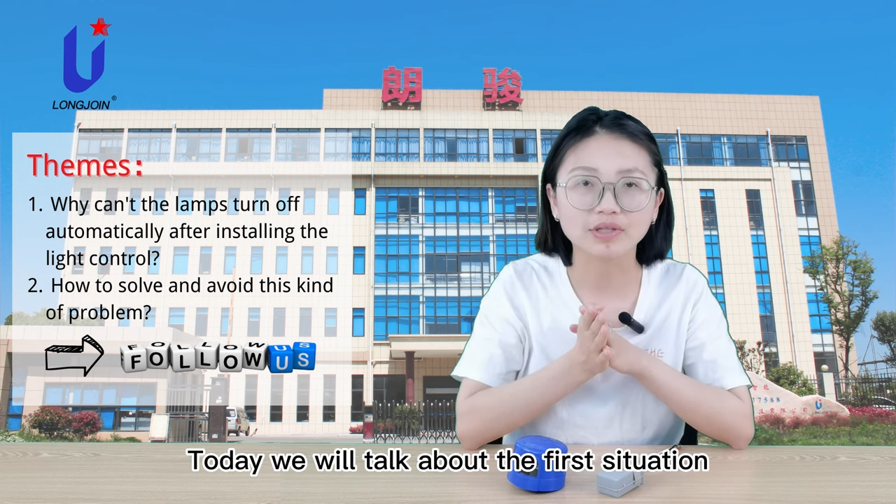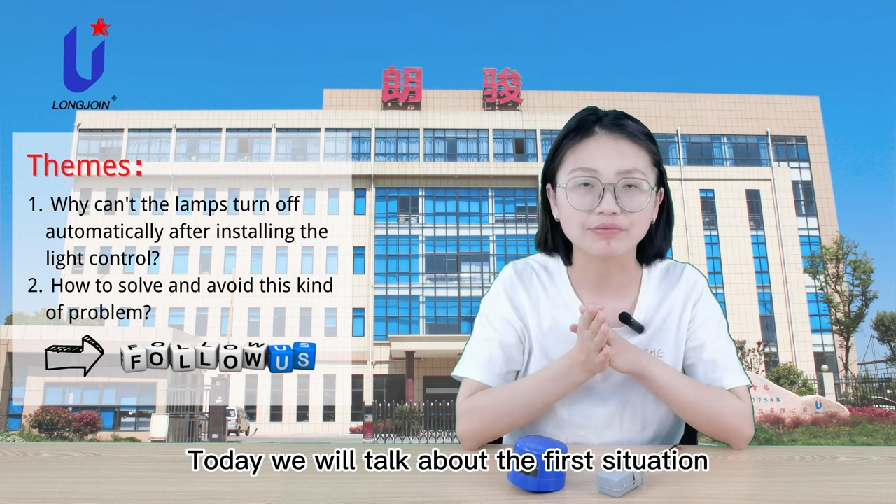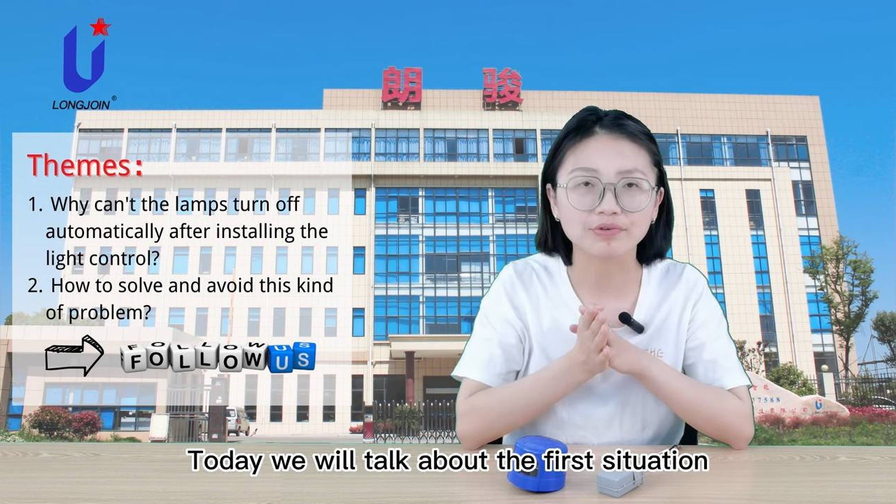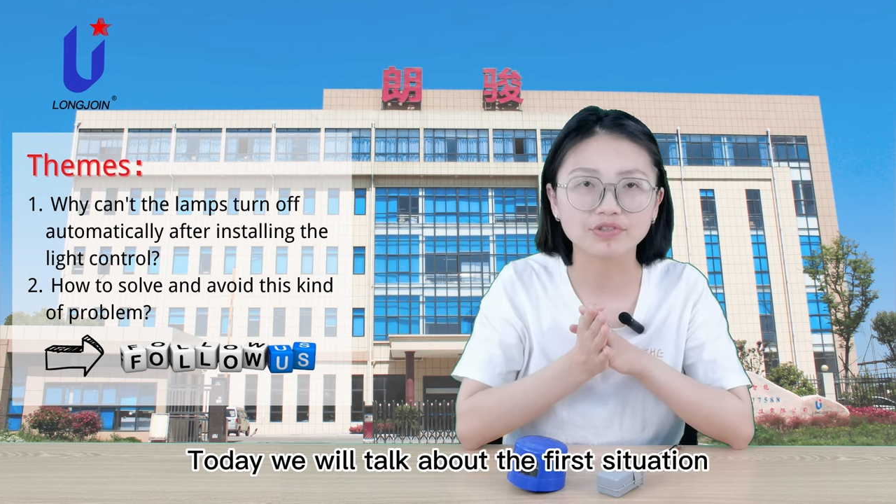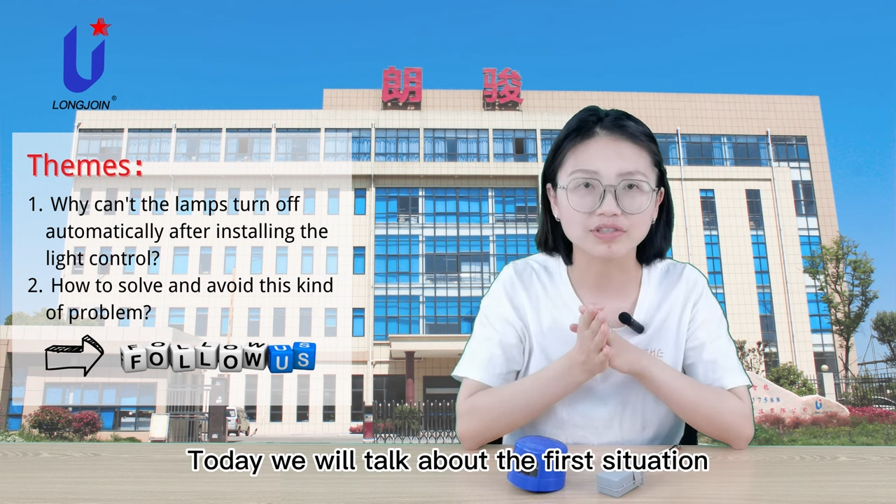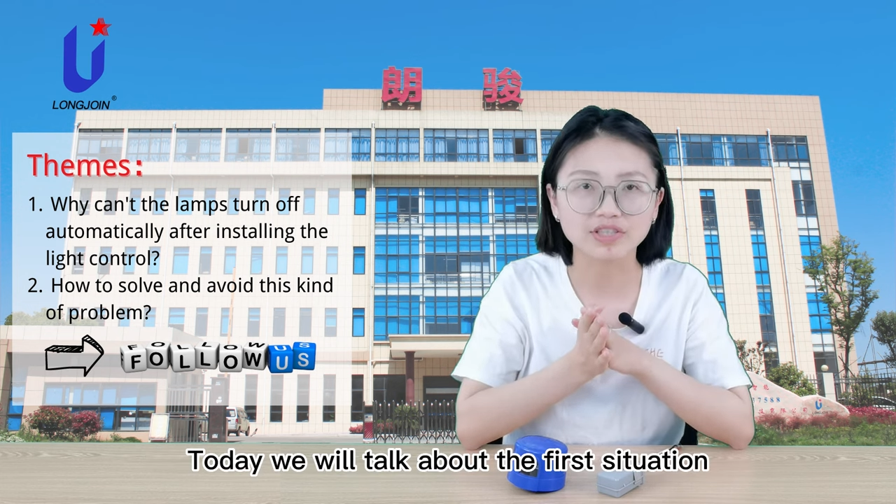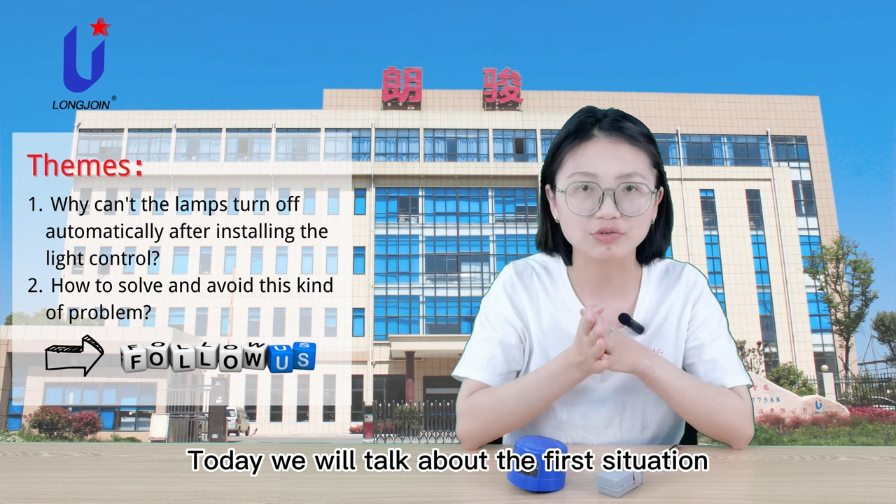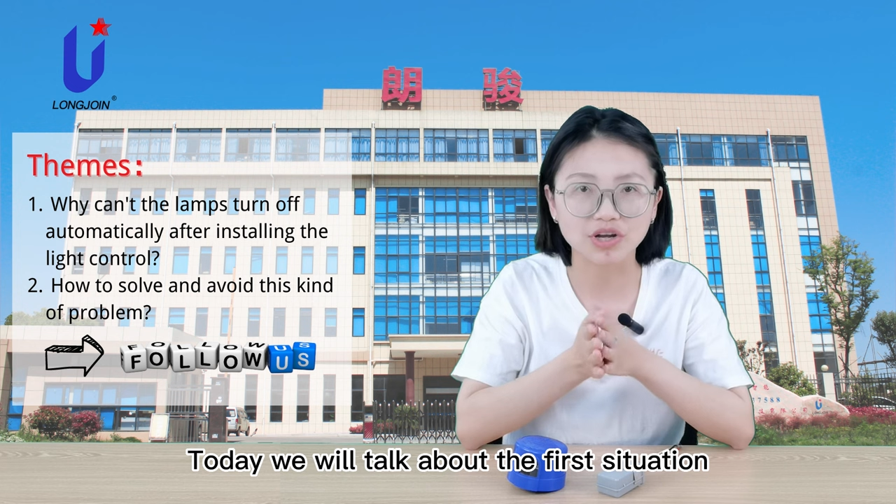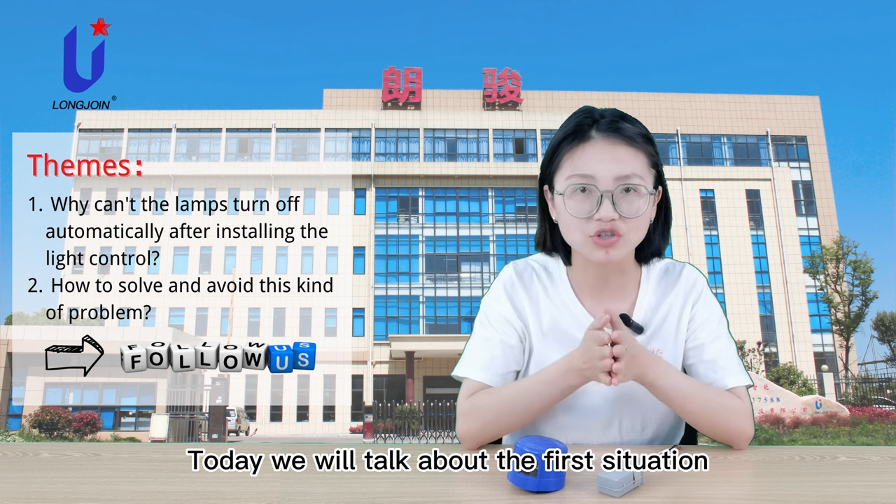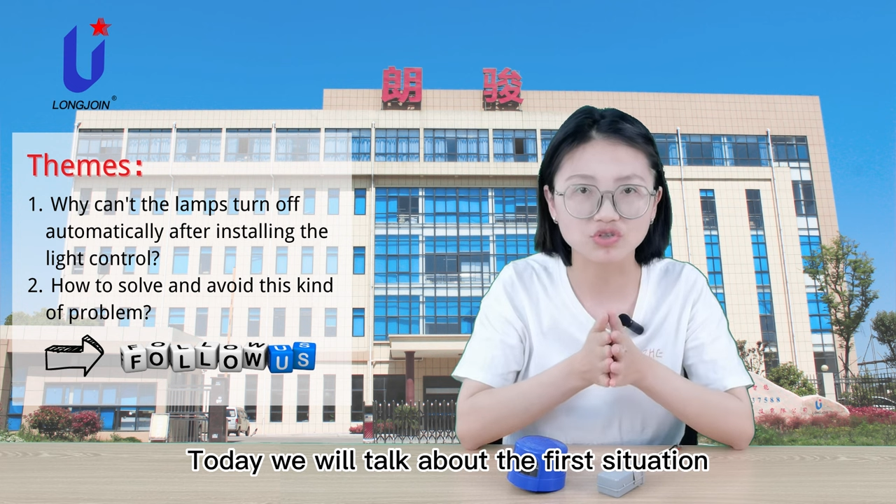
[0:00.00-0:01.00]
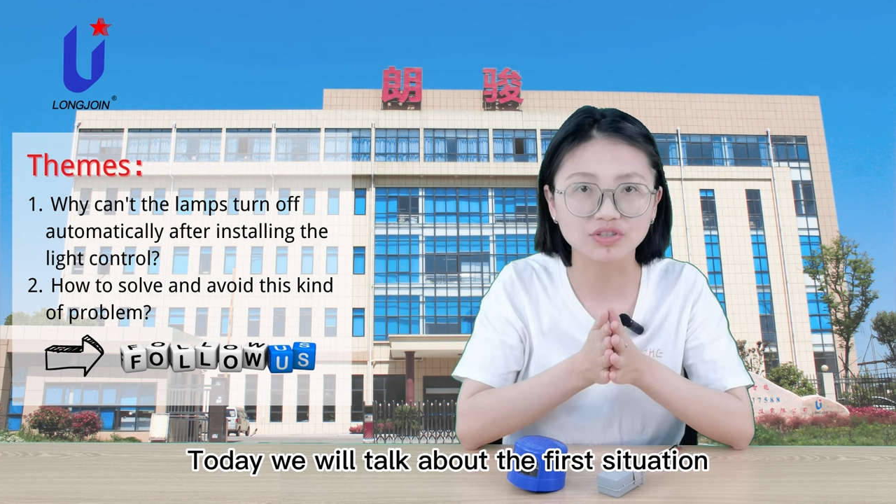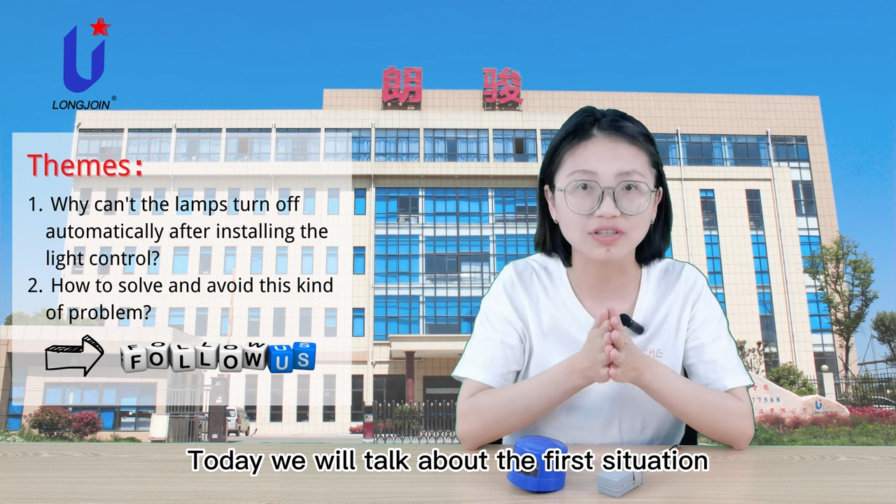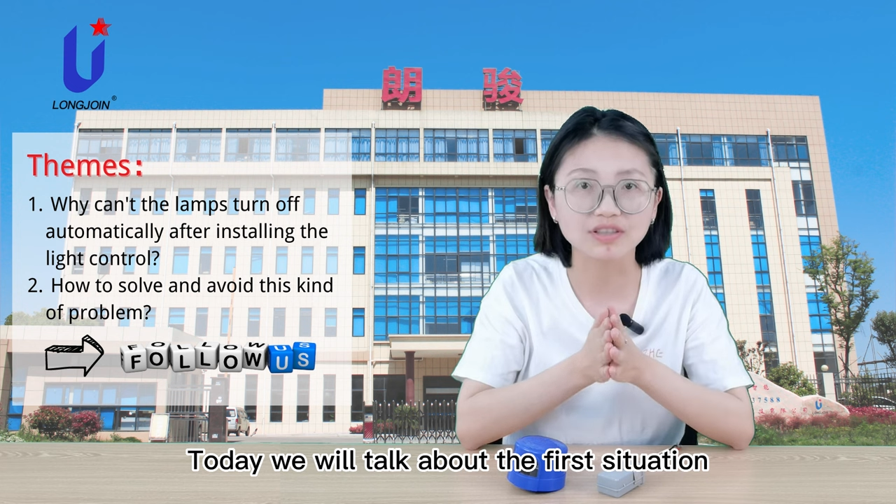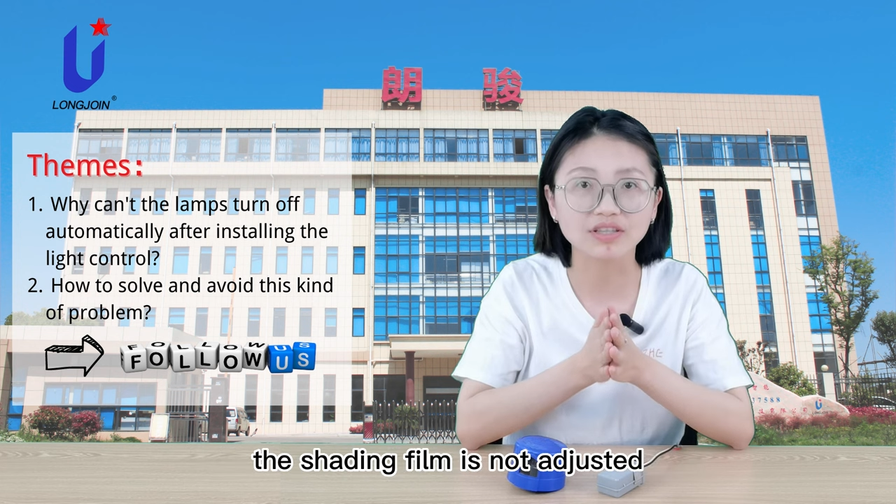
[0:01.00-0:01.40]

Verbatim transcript: the first situation.